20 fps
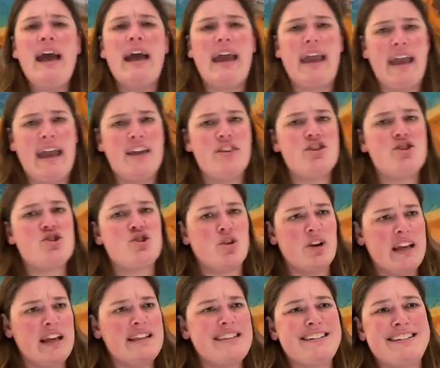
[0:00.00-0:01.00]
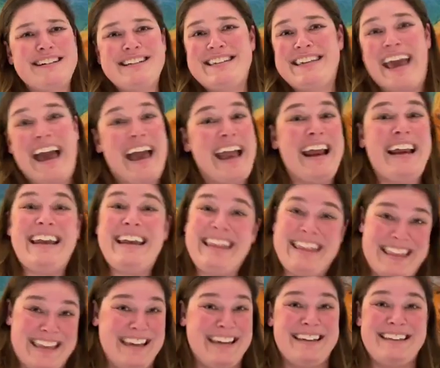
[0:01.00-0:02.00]
And the short answer is, yeah,
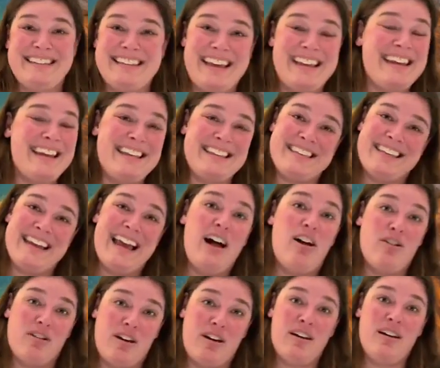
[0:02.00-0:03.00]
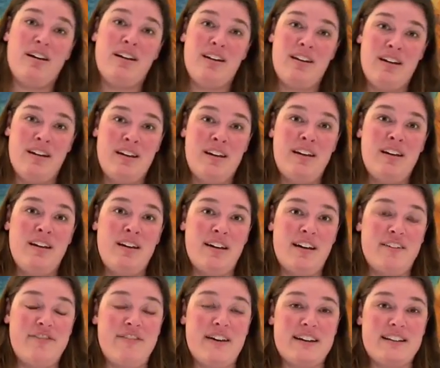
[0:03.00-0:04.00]
anything that eats an elk
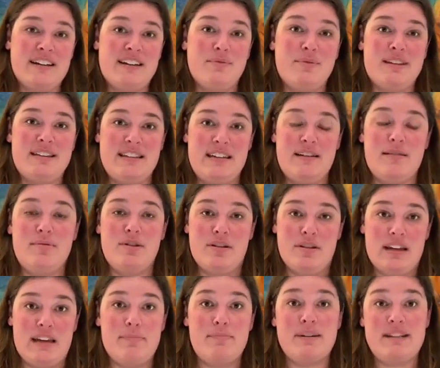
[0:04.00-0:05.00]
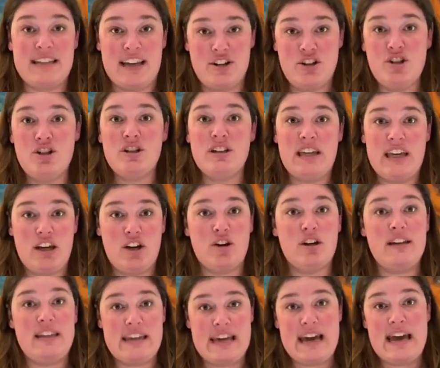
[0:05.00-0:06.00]
affected with CWD potentially
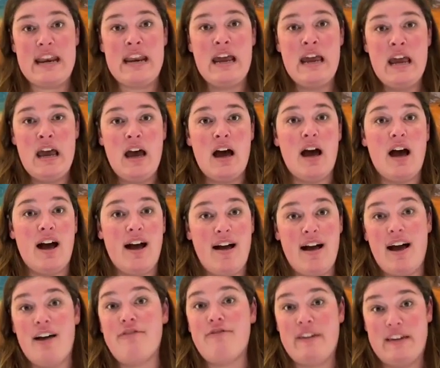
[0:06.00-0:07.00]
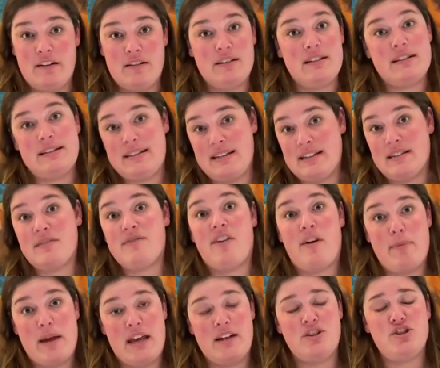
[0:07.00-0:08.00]
could get a fatal disease
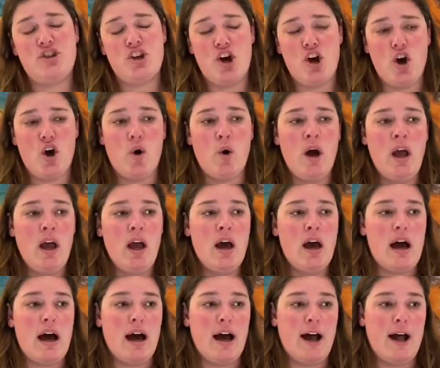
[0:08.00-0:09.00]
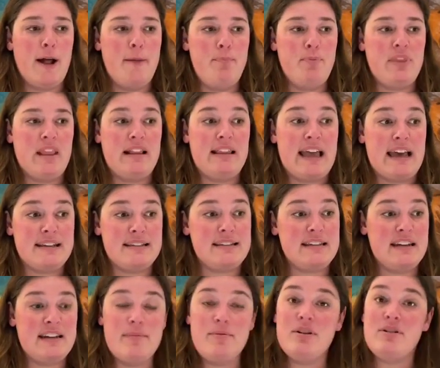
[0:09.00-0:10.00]
from it. So the less
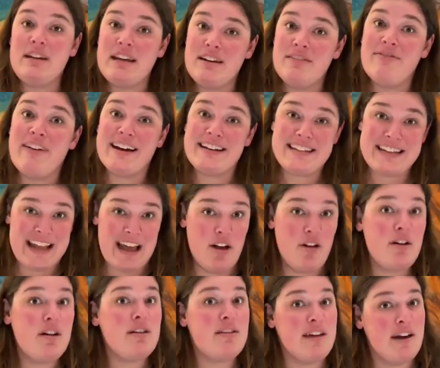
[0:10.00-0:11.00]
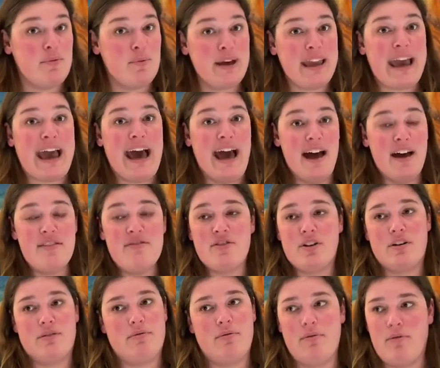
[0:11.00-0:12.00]
CWD infected elk that we have,
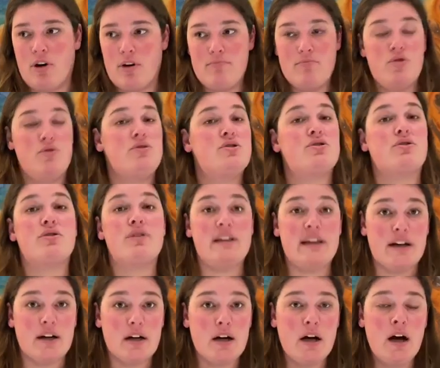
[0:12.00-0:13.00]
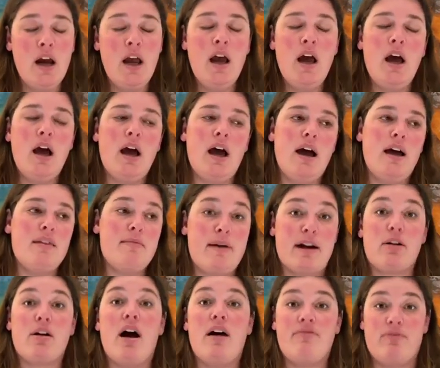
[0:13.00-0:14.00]
or moose or deer, the
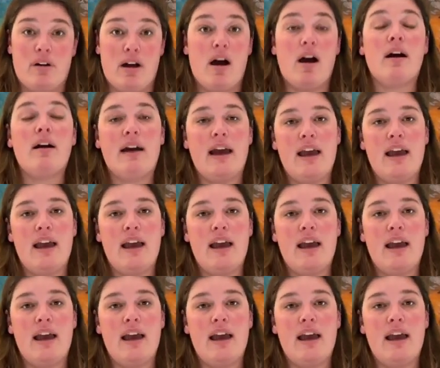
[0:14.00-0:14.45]
better off we are.